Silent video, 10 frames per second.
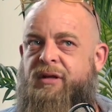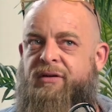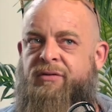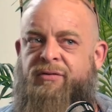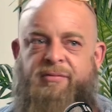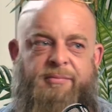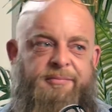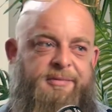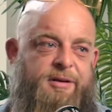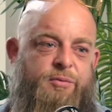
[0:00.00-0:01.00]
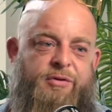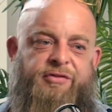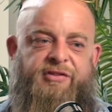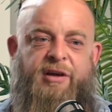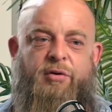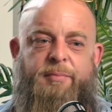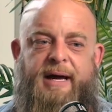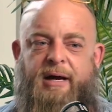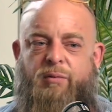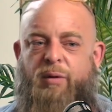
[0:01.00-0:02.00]
is you know, we're still
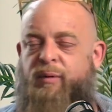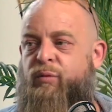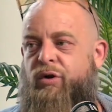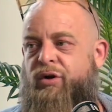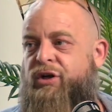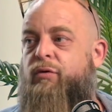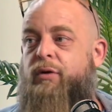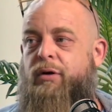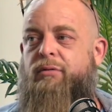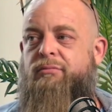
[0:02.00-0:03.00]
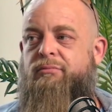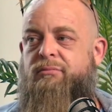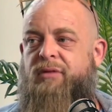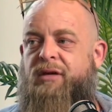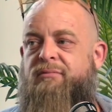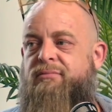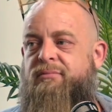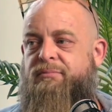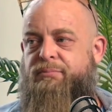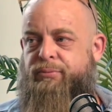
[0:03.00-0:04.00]
back where we were a year ago. Like,
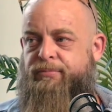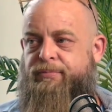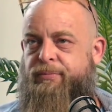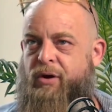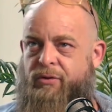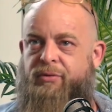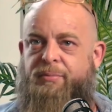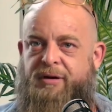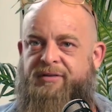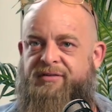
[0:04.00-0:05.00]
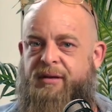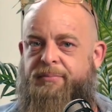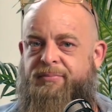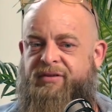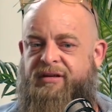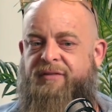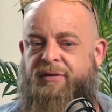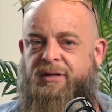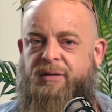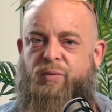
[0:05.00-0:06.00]
although the price is up
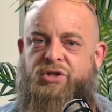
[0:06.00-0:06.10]
significantly,